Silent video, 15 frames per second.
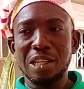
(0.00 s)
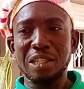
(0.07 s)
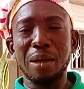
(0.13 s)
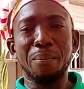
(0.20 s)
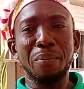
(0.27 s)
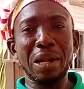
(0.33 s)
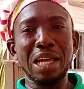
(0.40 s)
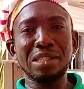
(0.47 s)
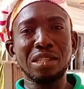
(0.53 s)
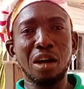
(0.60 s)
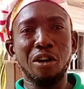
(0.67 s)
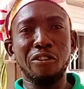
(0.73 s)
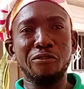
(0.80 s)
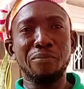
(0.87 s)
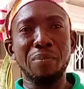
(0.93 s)
the plaster
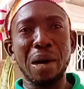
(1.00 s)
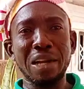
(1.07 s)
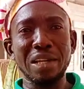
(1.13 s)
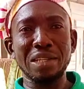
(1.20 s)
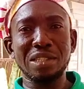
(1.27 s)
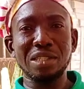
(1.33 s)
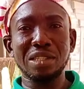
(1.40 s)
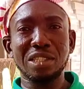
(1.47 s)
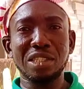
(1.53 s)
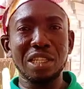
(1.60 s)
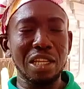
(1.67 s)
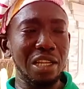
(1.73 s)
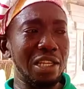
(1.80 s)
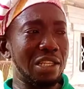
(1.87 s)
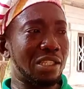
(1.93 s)
of Paris
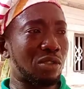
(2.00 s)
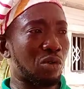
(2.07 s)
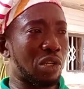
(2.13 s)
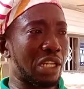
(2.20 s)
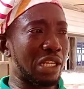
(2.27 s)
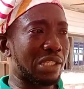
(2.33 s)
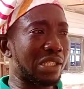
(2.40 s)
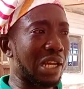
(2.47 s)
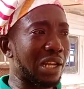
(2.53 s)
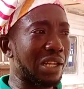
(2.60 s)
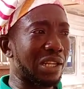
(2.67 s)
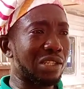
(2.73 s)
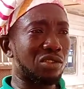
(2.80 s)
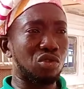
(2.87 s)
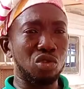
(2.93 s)
ceilings, when they
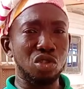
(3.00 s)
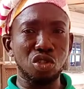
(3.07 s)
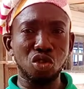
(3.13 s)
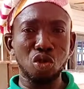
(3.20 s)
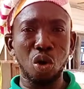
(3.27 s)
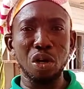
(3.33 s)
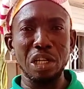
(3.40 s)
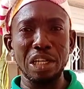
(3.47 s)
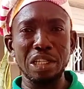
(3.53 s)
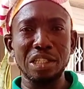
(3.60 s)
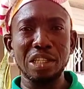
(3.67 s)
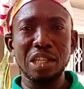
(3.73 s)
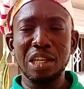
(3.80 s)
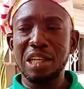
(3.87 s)
started to install it,